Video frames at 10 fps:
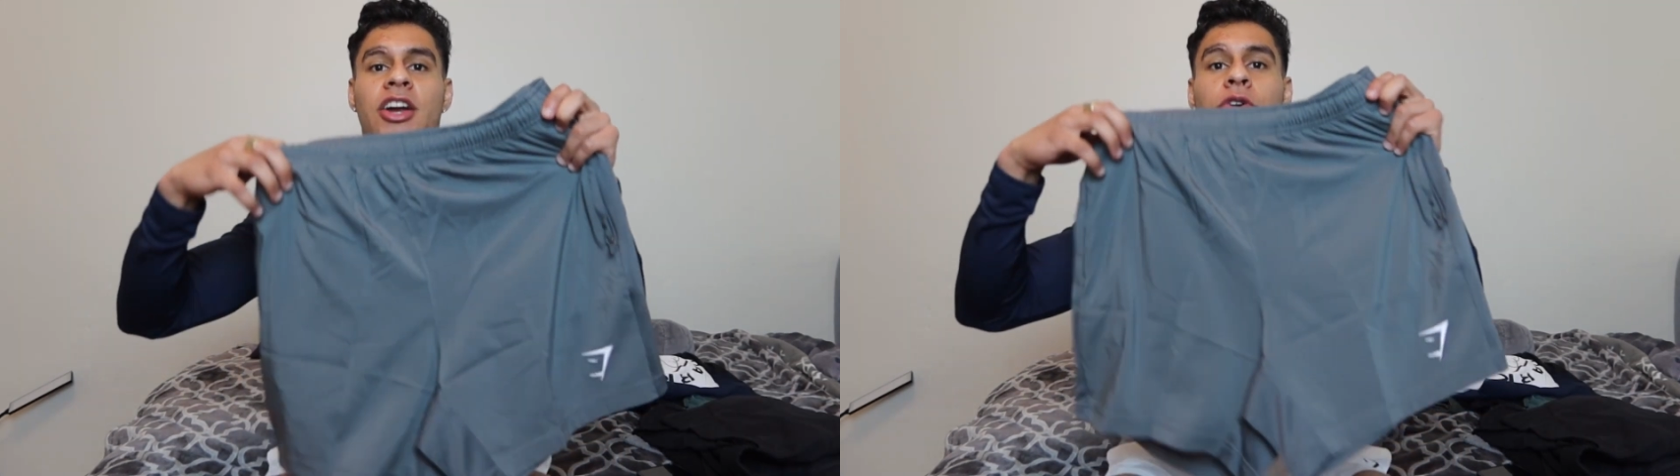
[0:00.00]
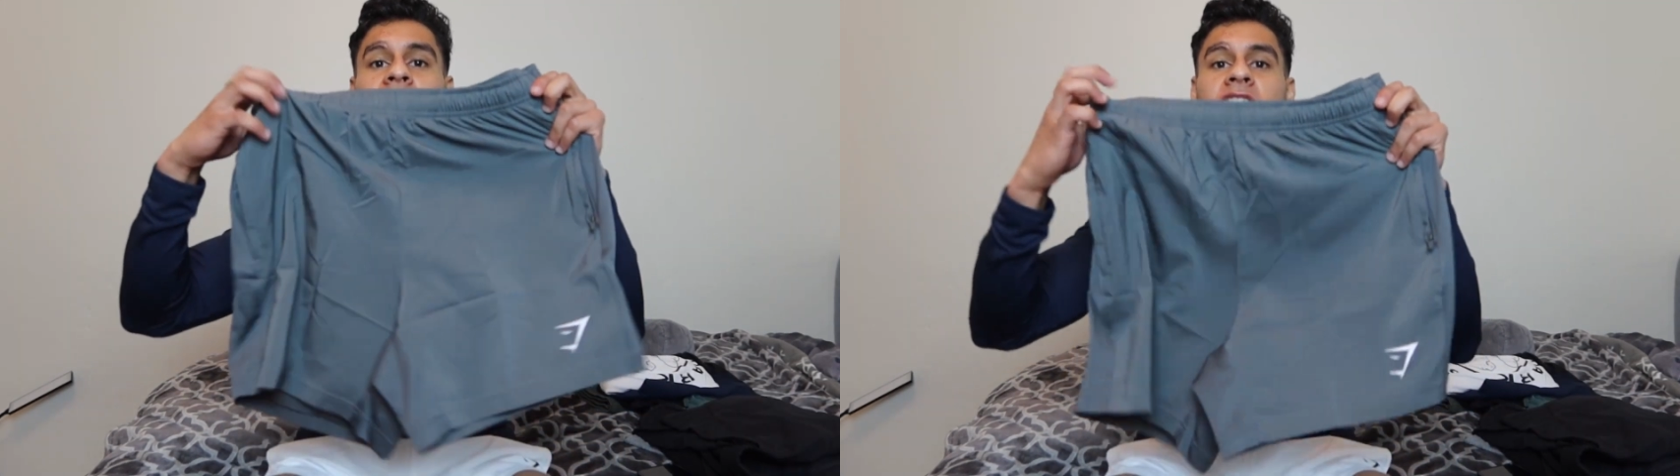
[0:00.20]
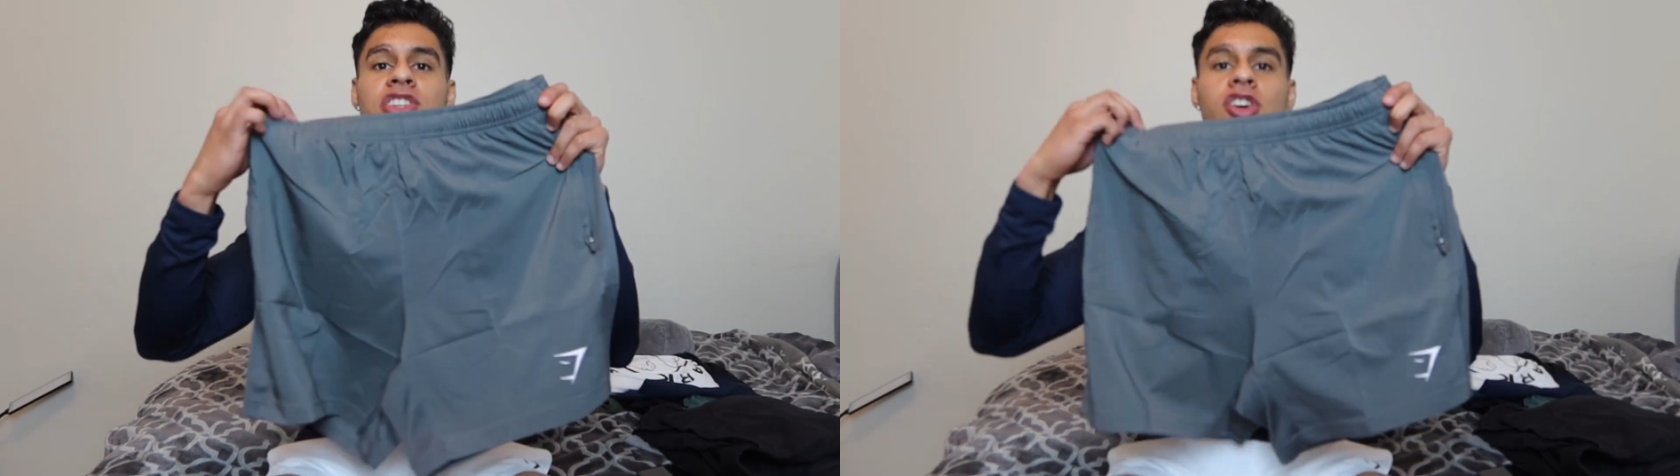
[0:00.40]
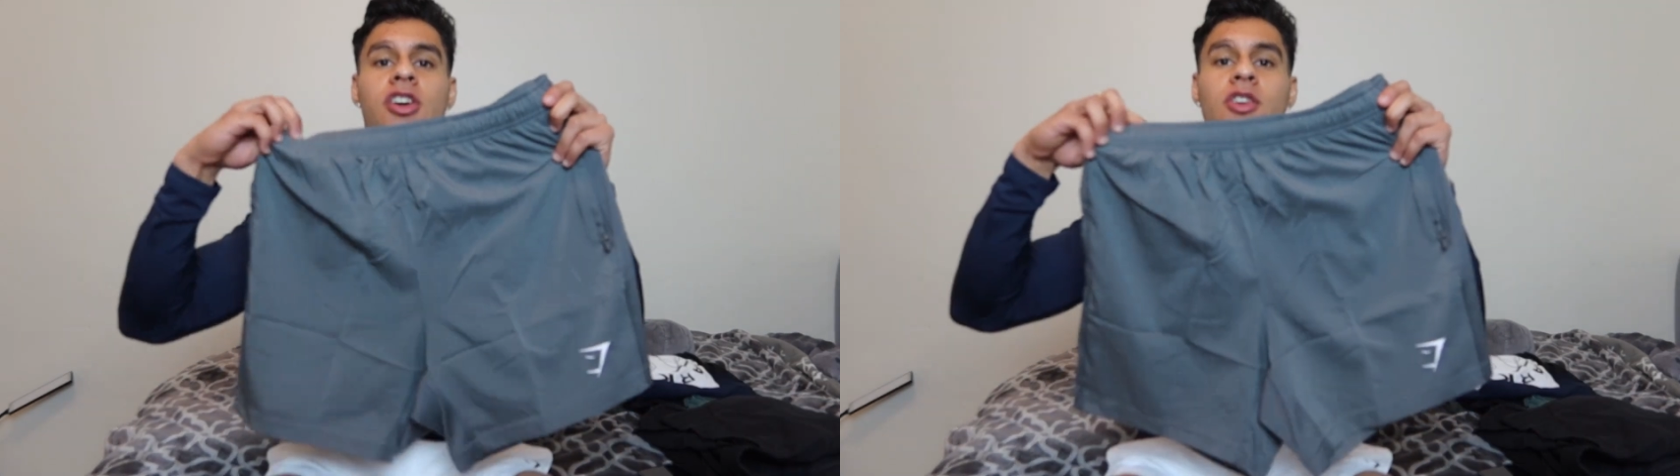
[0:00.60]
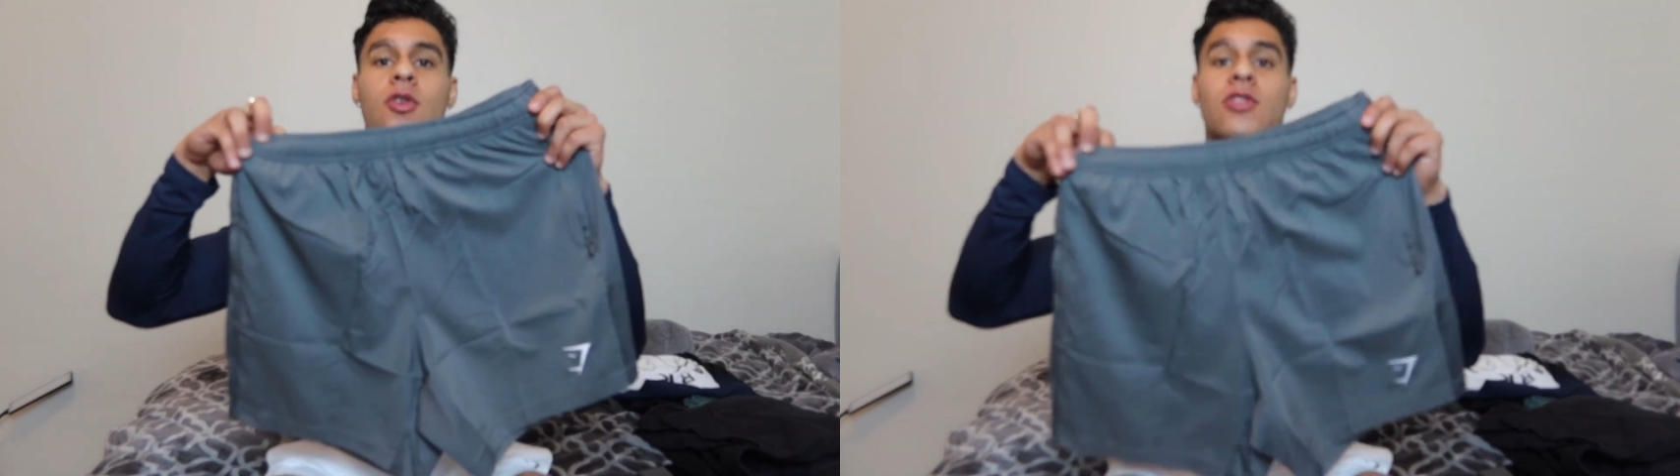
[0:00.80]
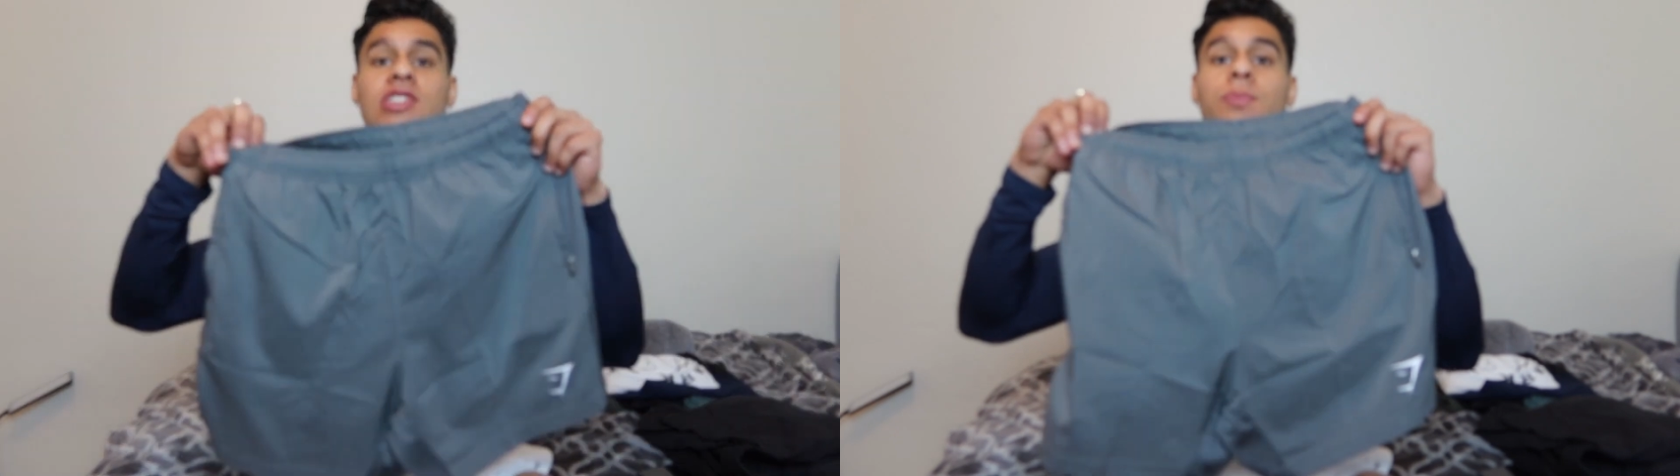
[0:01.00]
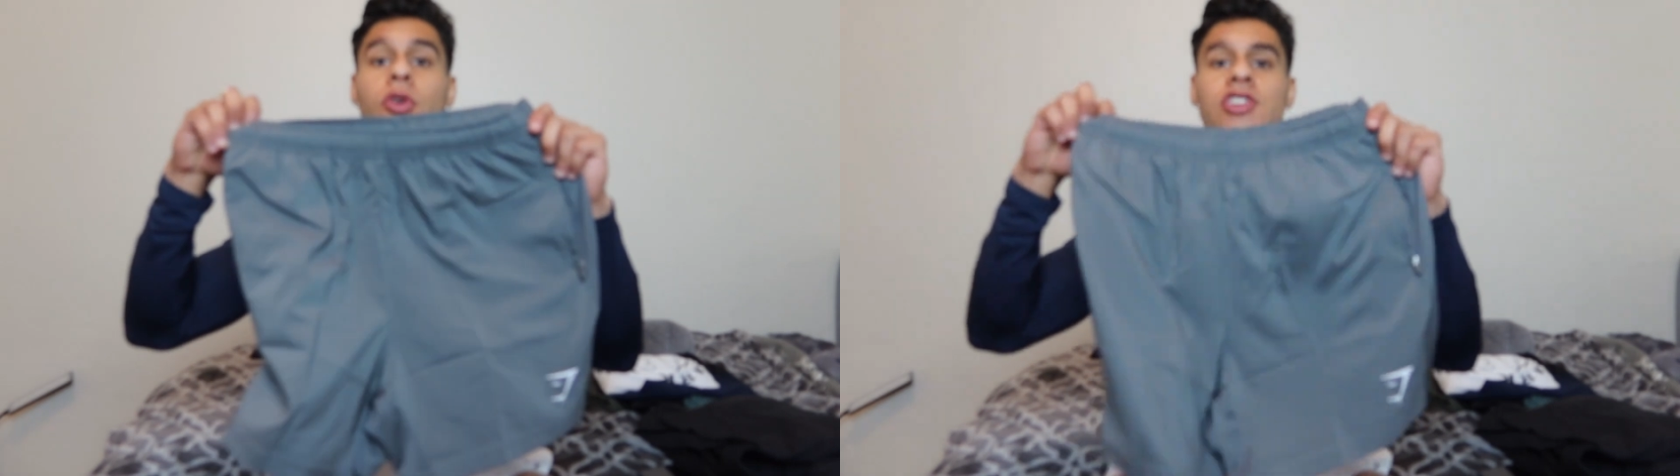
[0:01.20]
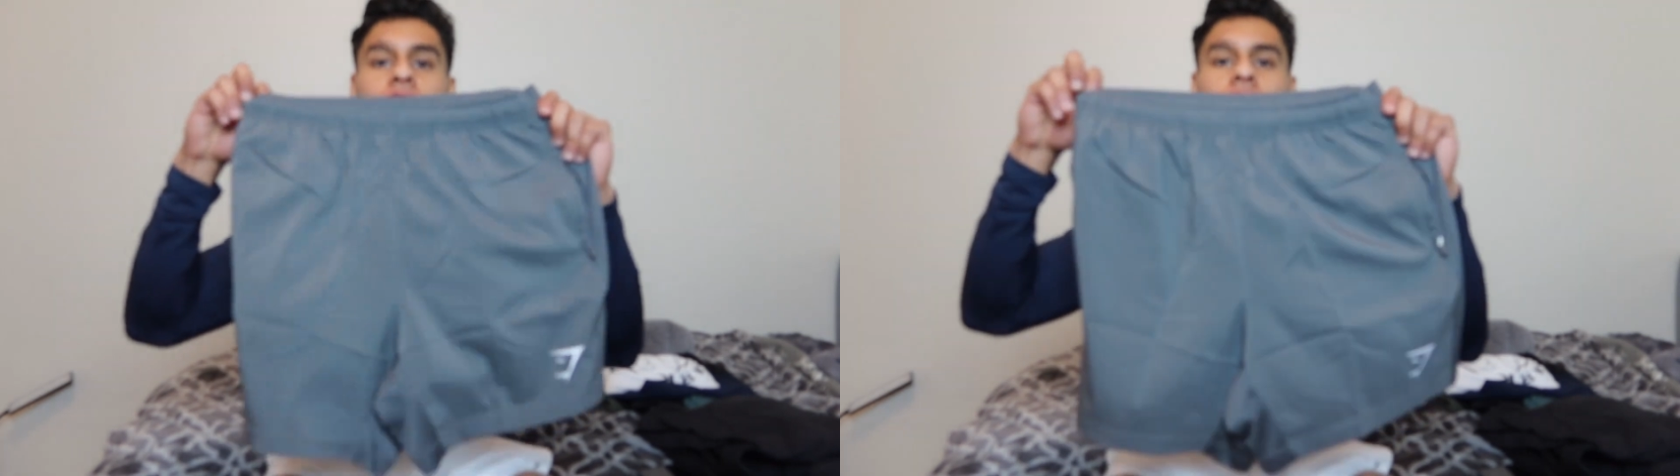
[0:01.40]
gray charcoal
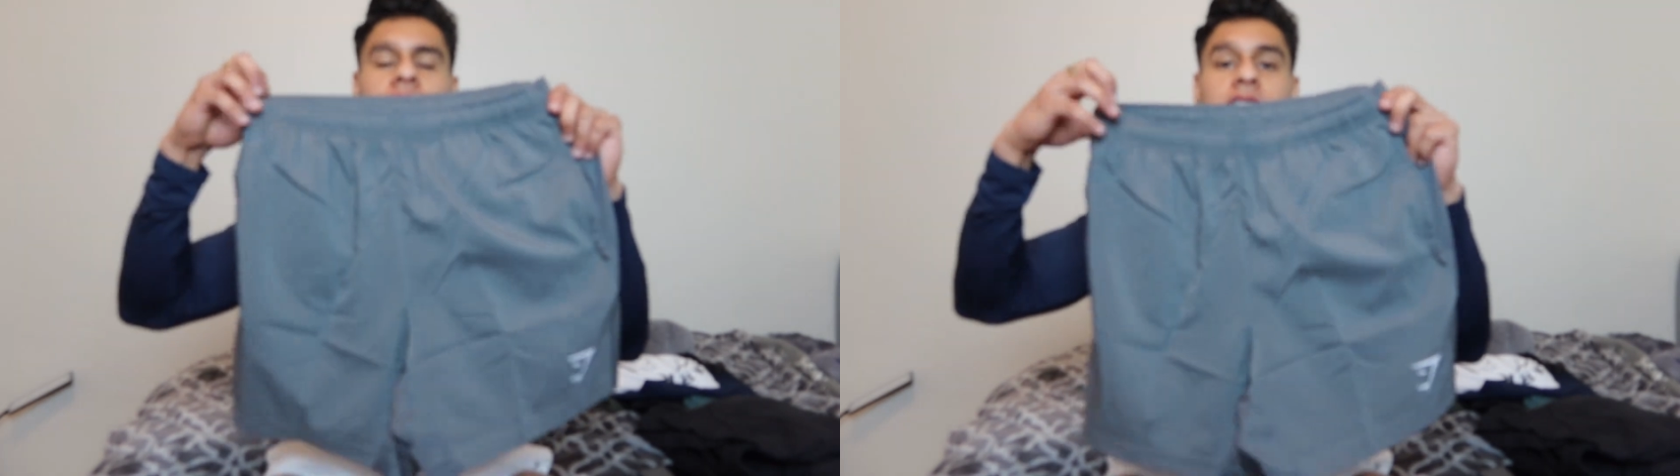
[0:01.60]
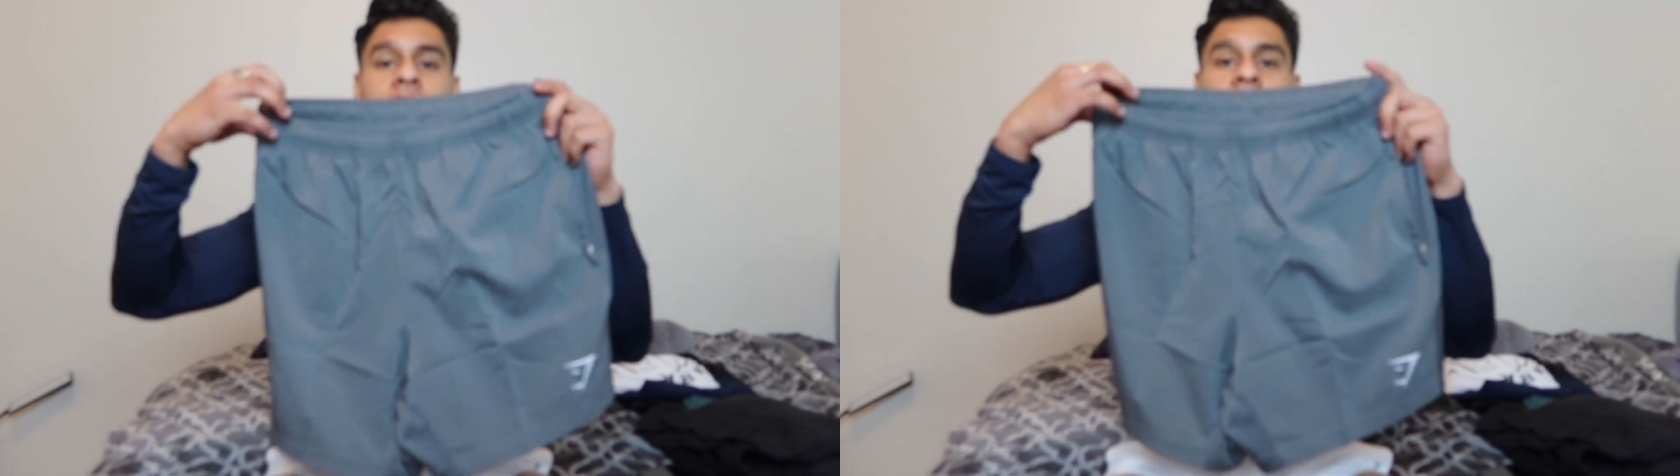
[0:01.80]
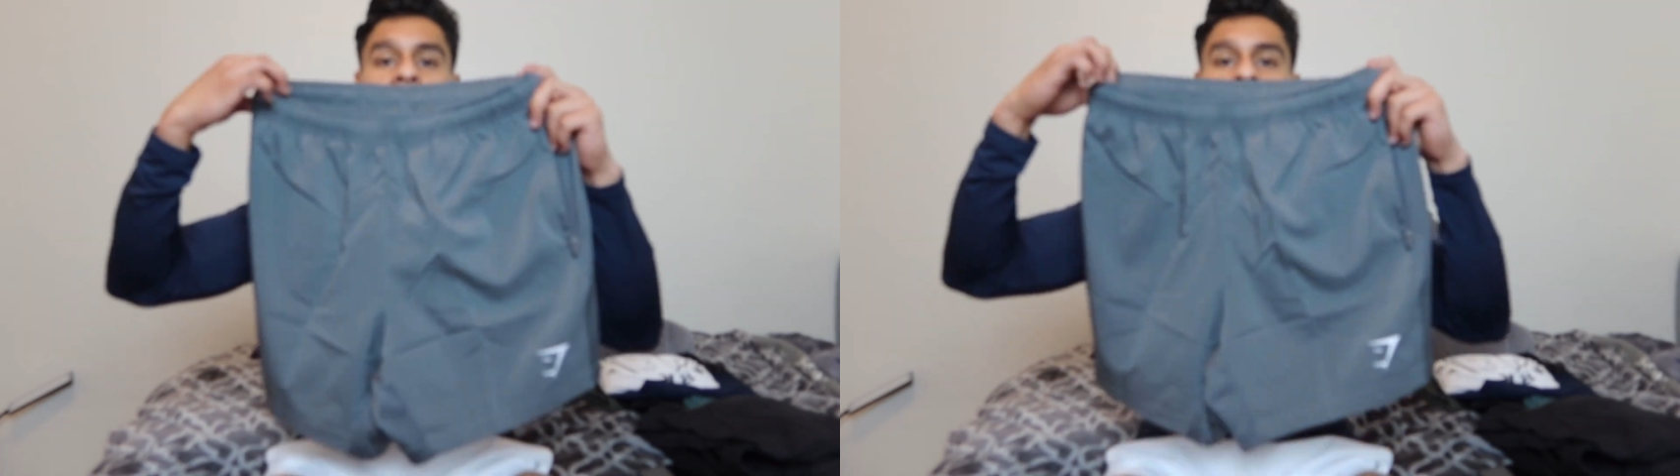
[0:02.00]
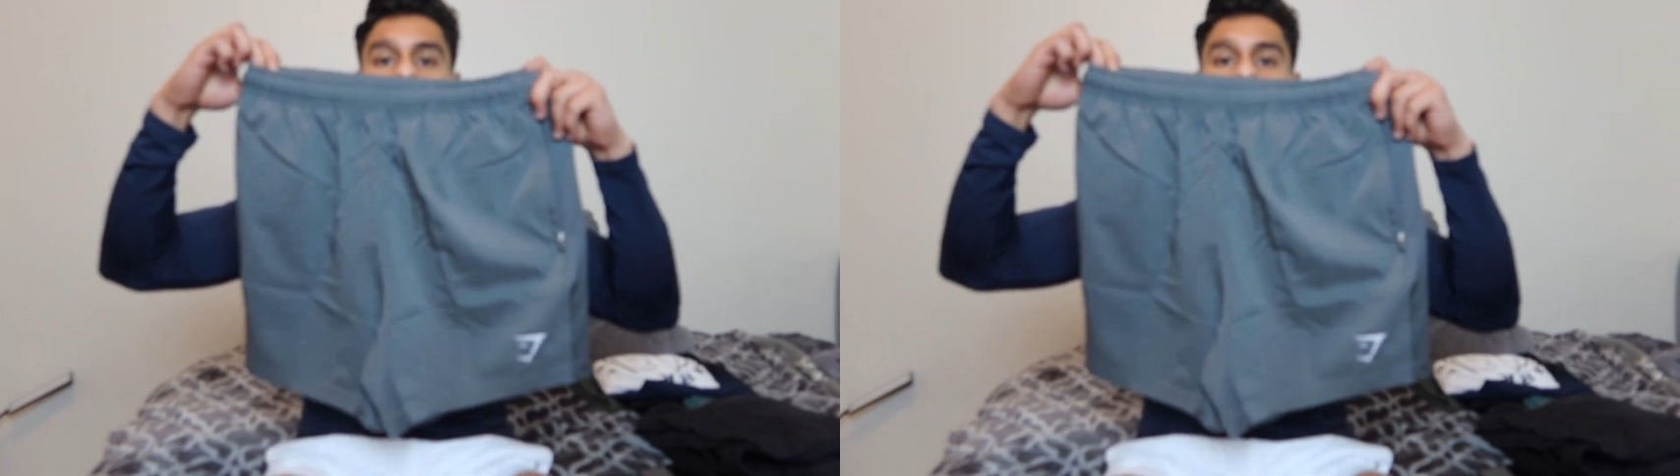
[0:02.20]
sport shorts.